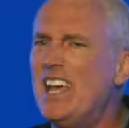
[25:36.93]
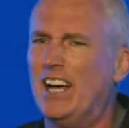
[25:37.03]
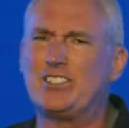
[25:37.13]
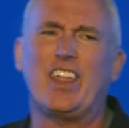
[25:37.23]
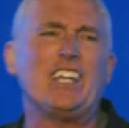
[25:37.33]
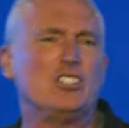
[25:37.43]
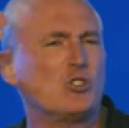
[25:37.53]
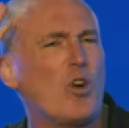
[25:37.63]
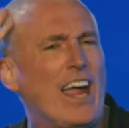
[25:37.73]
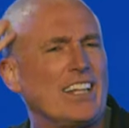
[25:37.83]
I think
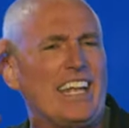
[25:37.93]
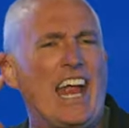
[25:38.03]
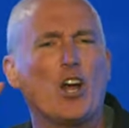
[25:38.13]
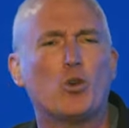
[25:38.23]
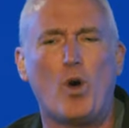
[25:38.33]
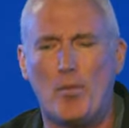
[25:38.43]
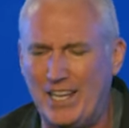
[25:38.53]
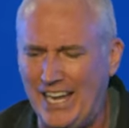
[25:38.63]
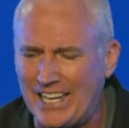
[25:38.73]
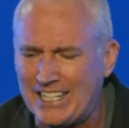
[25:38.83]
scraggly-haired
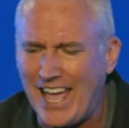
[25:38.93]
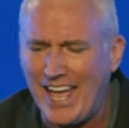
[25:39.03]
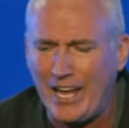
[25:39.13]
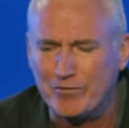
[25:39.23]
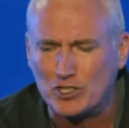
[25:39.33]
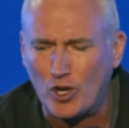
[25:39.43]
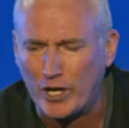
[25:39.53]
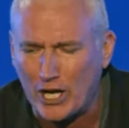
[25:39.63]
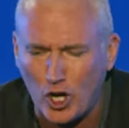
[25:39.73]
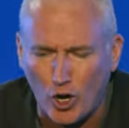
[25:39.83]
woman in a cave
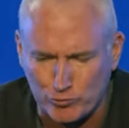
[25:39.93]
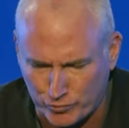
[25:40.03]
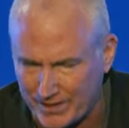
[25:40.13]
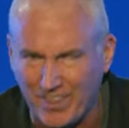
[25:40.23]
stirring a cauldron,